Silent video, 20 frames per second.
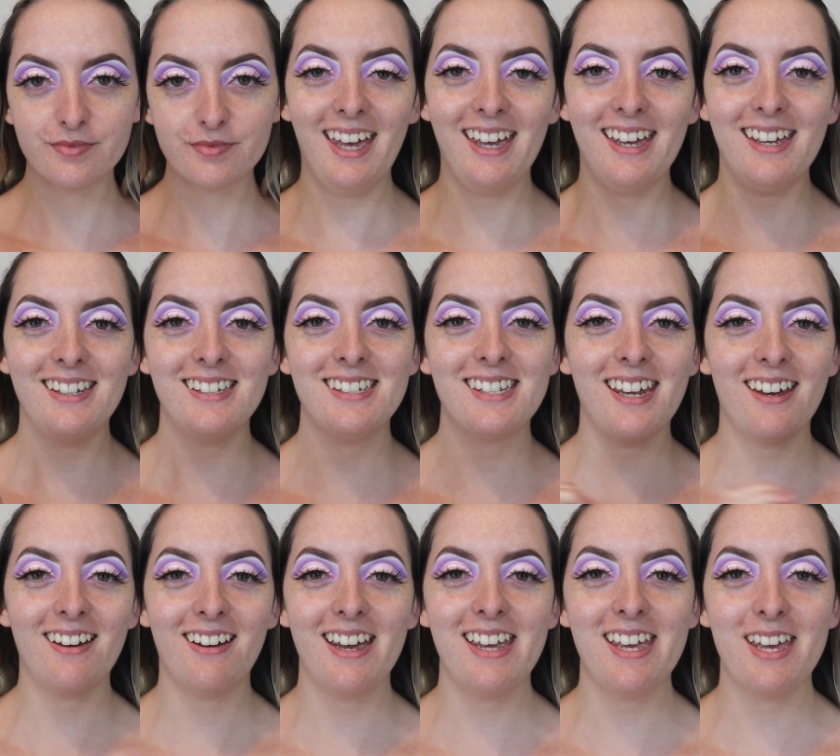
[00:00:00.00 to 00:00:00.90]
And
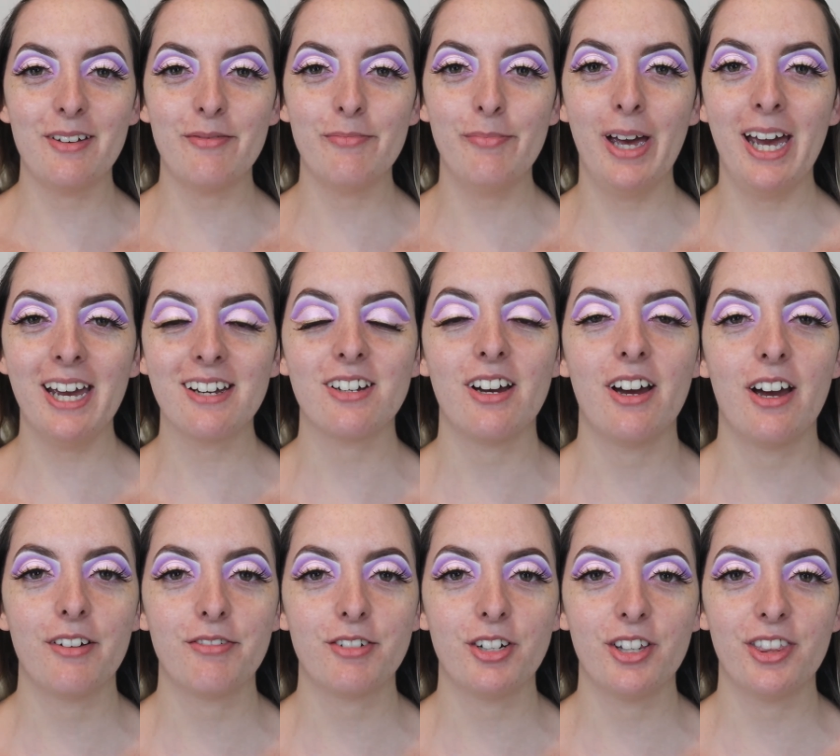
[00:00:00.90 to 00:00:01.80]
I am back.
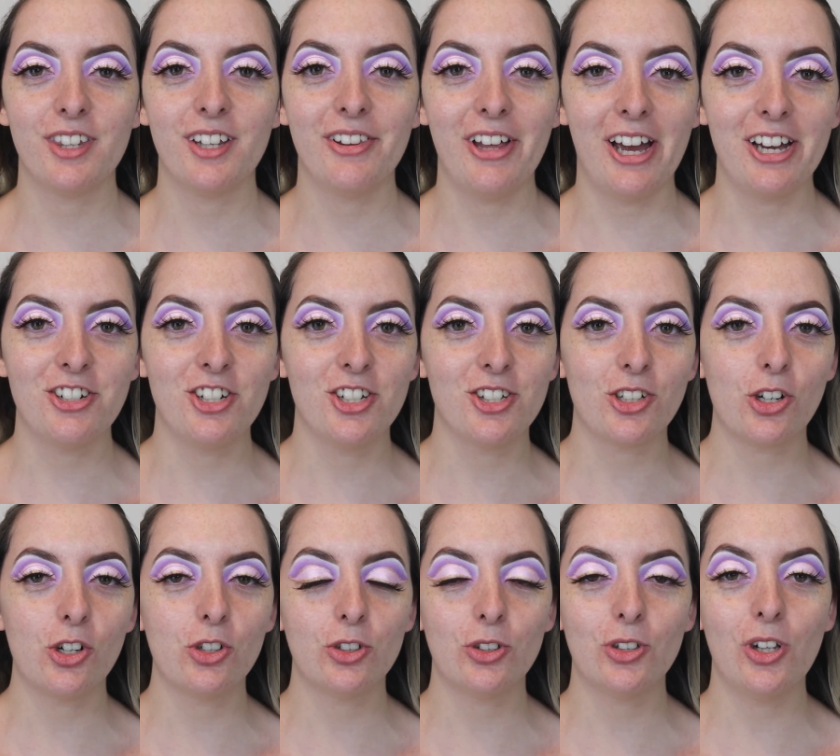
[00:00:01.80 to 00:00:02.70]
I've got the
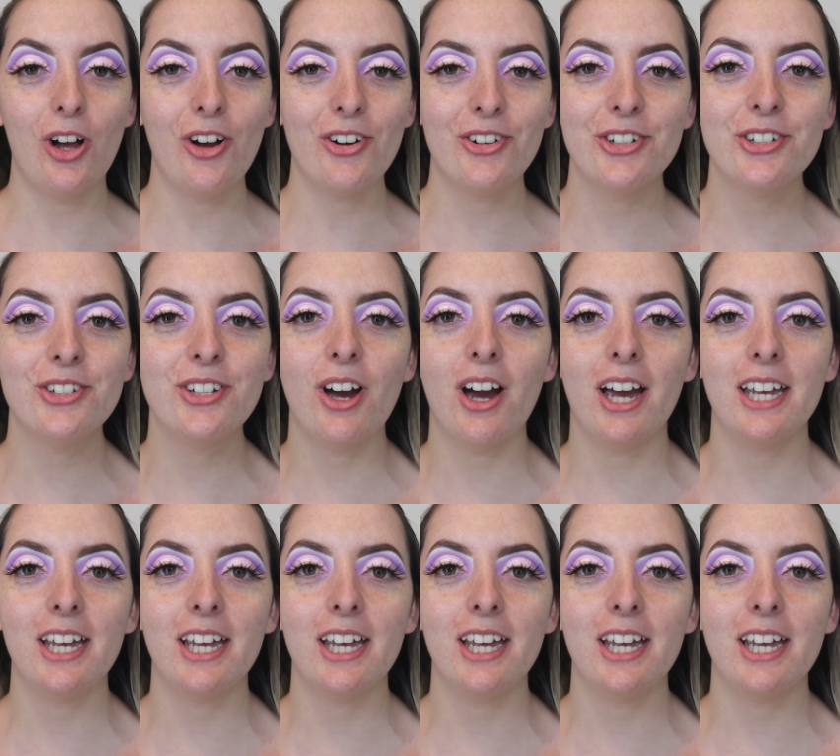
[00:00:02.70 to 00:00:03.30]
lashes all on.